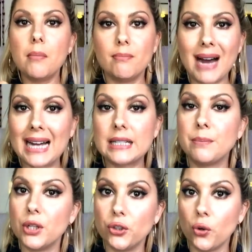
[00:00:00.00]
matte
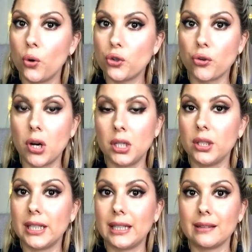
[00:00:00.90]
but not dry
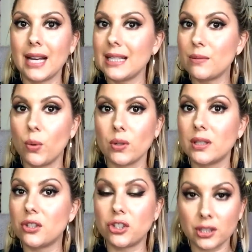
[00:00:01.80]
looking. That's
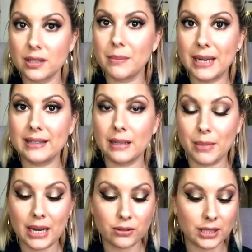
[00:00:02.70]
what's just amazing
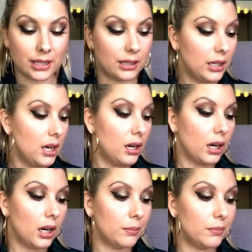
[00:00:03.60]
about it.
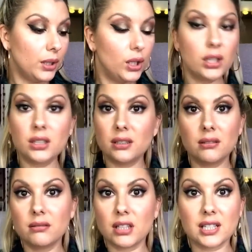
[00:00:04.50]
Like
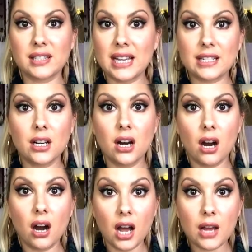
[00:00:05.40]
I said,
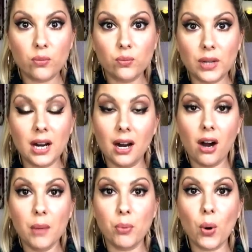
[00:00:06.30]

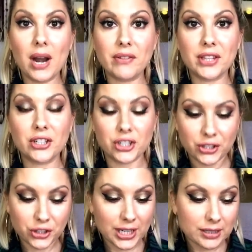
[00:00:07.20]
I bought everything she
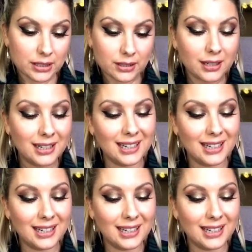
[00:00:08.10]
suggested.